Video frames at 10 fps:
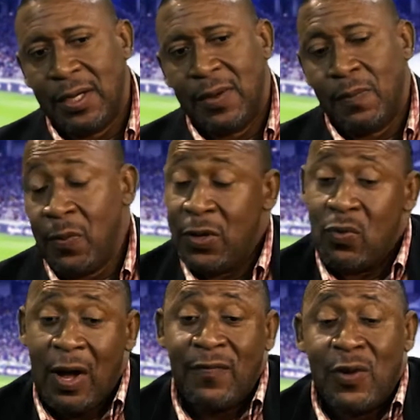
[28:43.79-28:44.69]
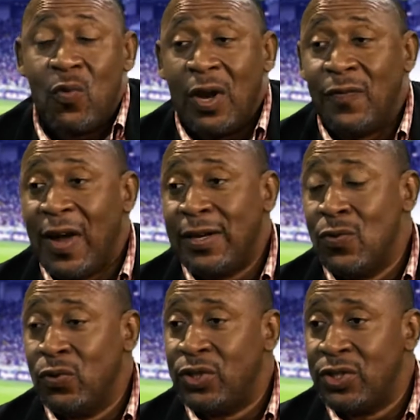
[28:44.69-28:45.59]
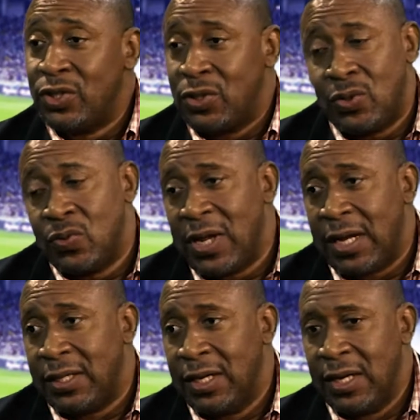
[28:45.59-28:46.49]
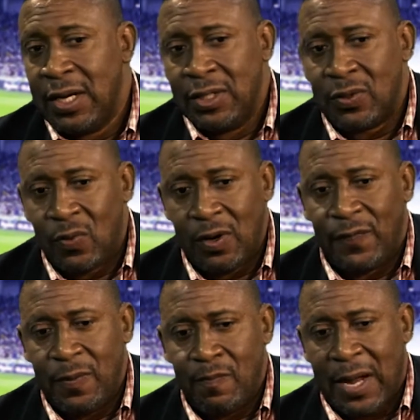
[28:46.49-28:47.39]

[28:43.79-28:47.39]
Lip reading: But we do have the qualified coaches to do that. So one of the